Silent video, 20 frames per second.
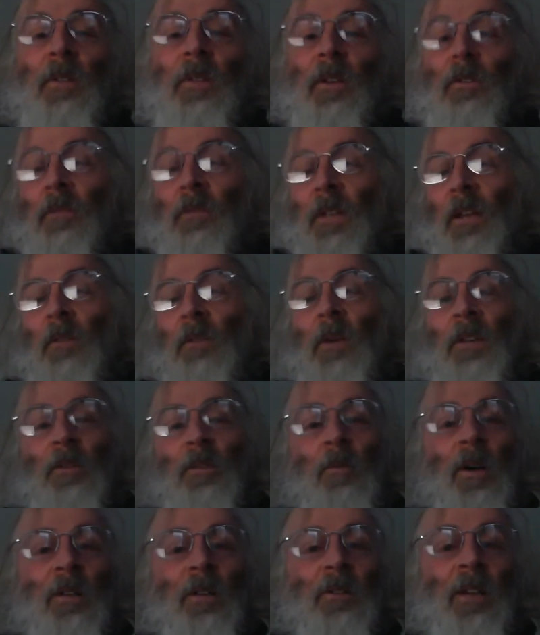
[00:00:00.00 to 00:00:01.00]
they're going to take quite a
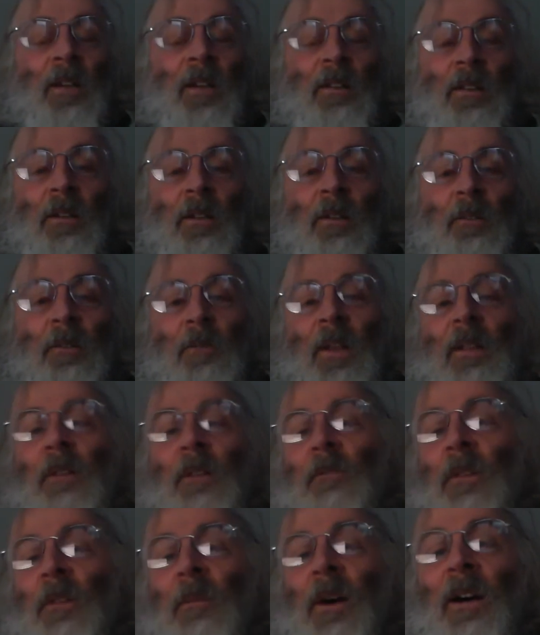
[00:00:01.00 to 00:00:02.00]
while to get here if any
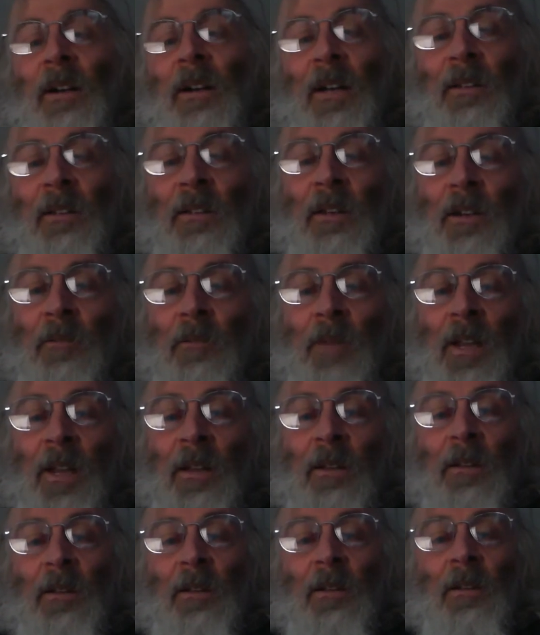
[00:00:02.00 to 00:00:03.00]
of them are headed our way.
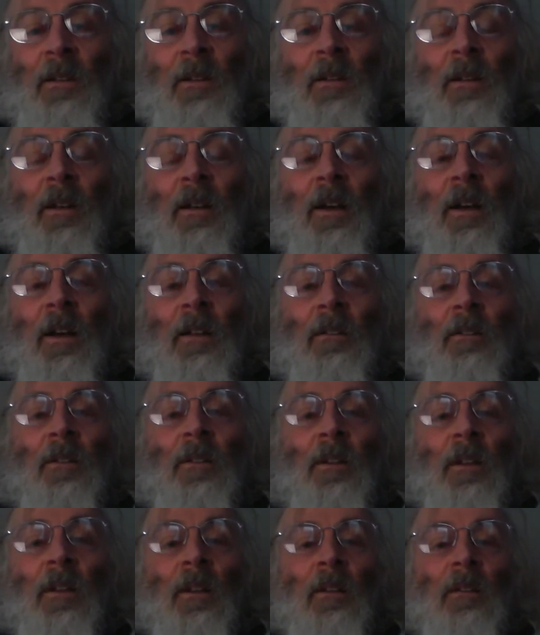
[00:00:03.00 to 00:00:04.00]
And
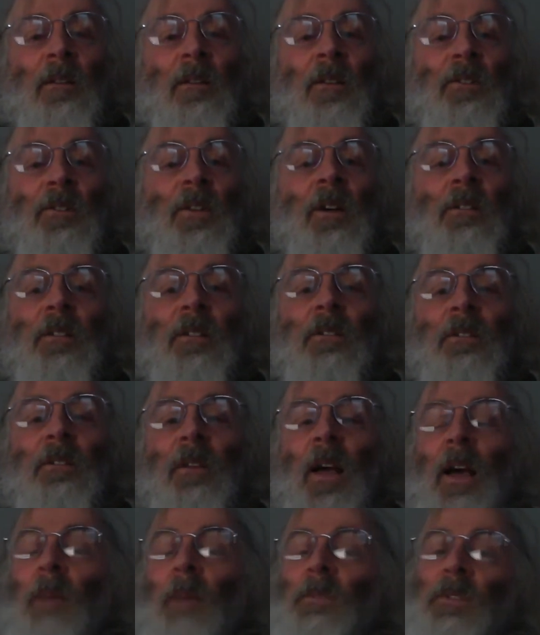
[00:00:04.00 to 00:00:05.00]
the chance is
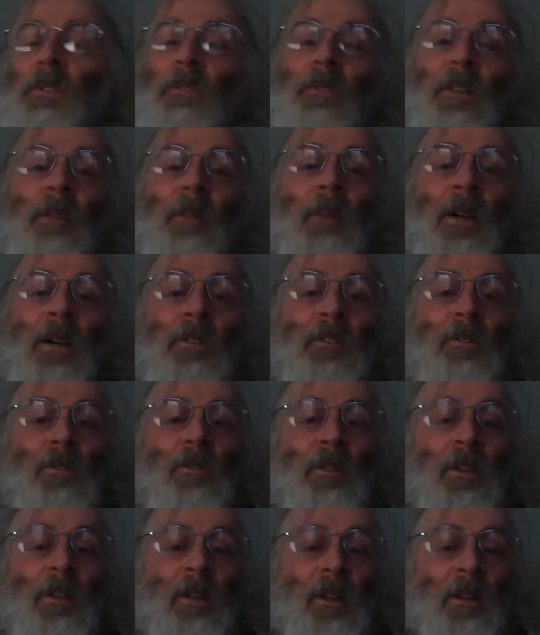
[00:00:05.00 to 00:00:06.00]
absolutely
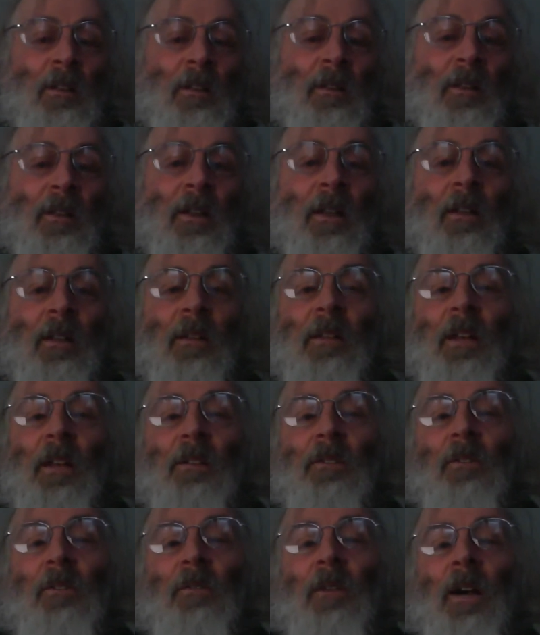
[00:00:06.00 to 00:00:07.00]
minute that that's
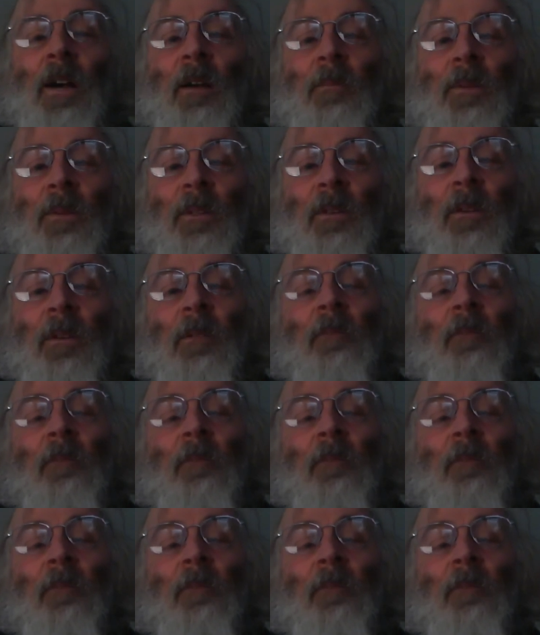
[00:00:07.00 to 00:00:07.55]
going to happen.